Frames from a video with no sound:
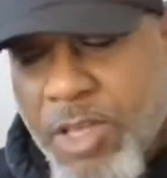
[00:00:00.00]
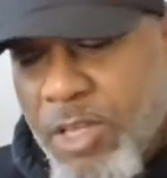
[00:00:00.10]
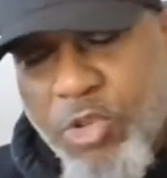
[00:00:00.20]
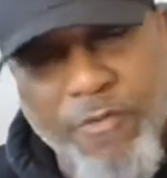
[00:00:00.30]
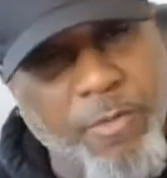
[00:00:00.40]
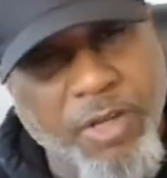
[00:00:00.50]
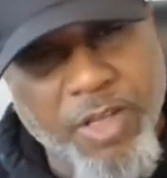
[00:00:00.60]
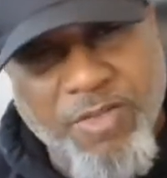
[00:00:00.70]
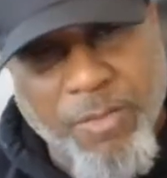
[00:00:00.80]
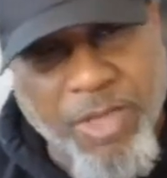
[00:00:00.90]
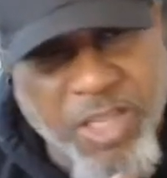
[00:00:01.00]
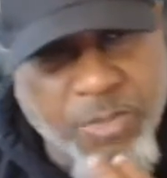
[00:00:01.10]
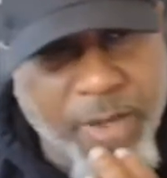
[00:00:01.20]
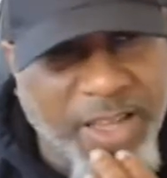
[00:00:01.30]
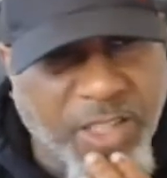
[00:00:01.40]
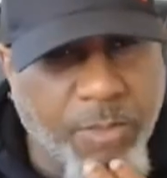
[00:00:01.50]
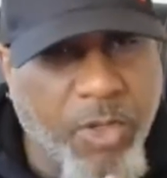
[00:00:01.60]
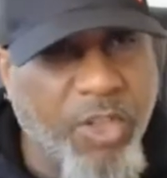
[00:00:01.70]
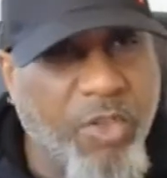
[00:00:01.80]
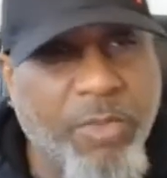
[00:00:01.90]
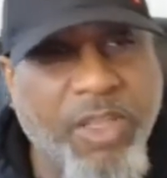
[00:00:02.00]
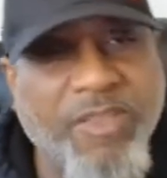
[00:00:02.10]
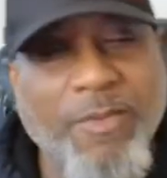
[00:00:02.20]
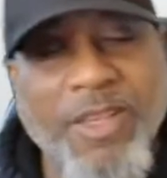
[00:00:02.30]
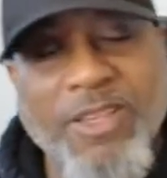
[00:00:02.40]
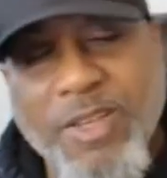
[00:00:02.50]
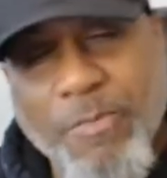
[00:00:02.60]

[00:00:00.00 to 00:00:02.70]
So if you believe something is possible or you believe something is